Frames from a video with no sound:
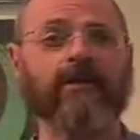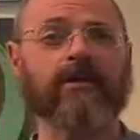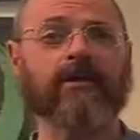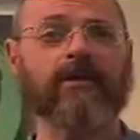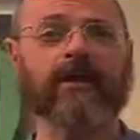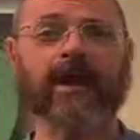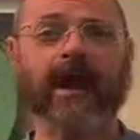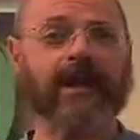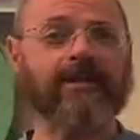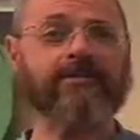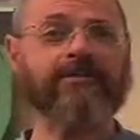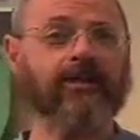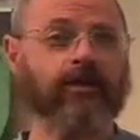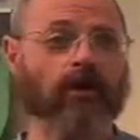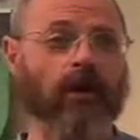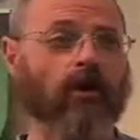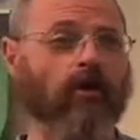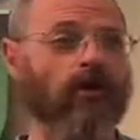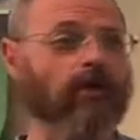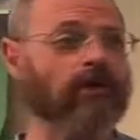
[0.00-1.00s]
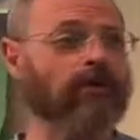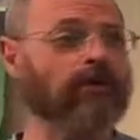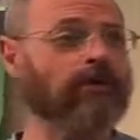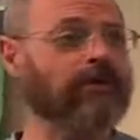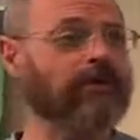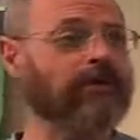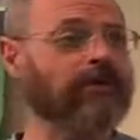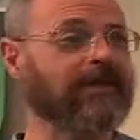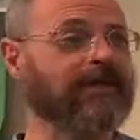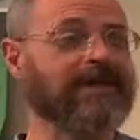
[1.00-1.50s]
God's goal
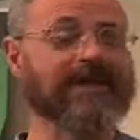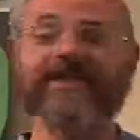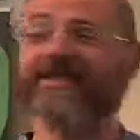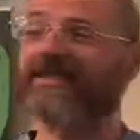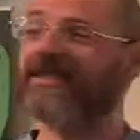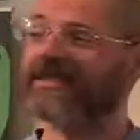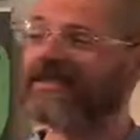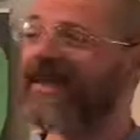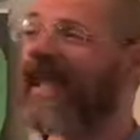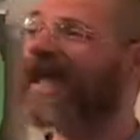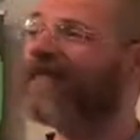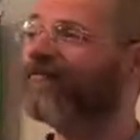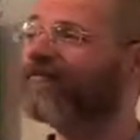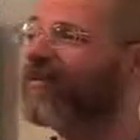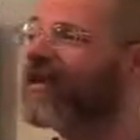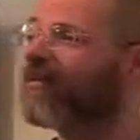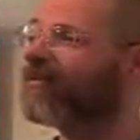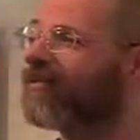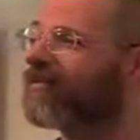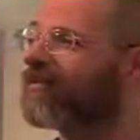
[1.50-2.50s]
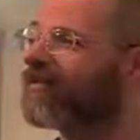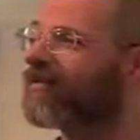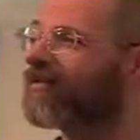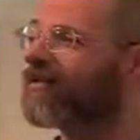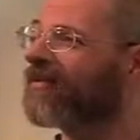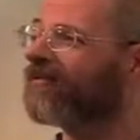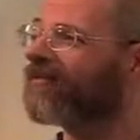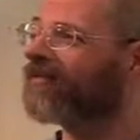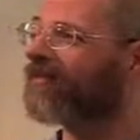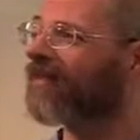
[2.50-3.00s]
is to save people.
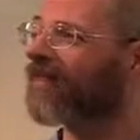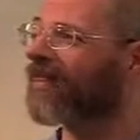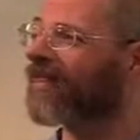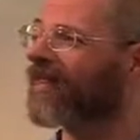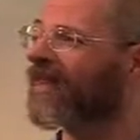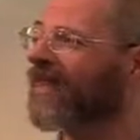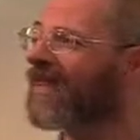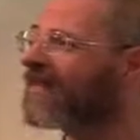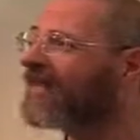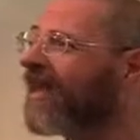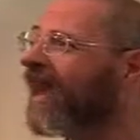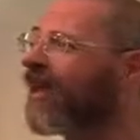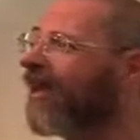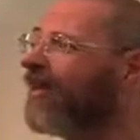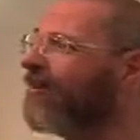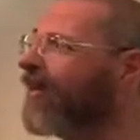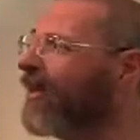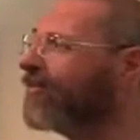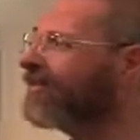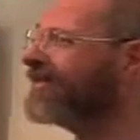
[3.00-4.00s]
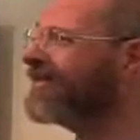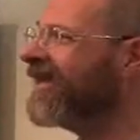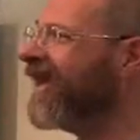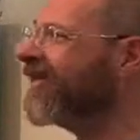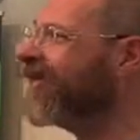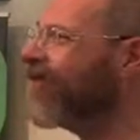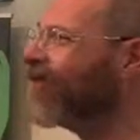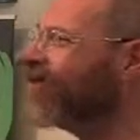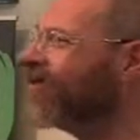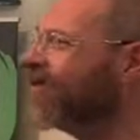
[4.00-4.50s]
He's not going to be upset
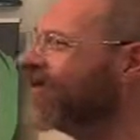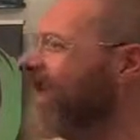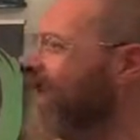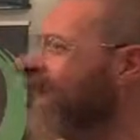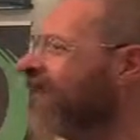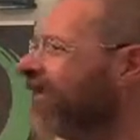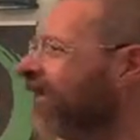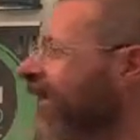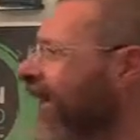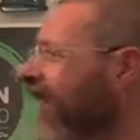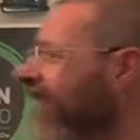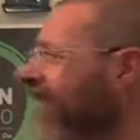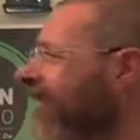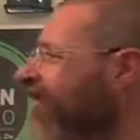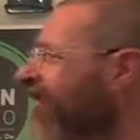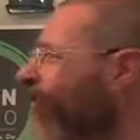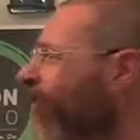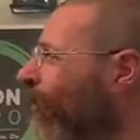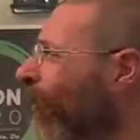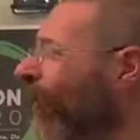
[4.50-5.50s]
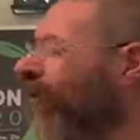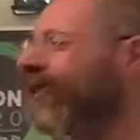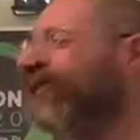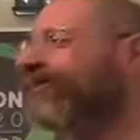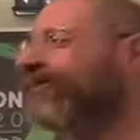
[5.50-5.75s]
that we're saying, God, work in this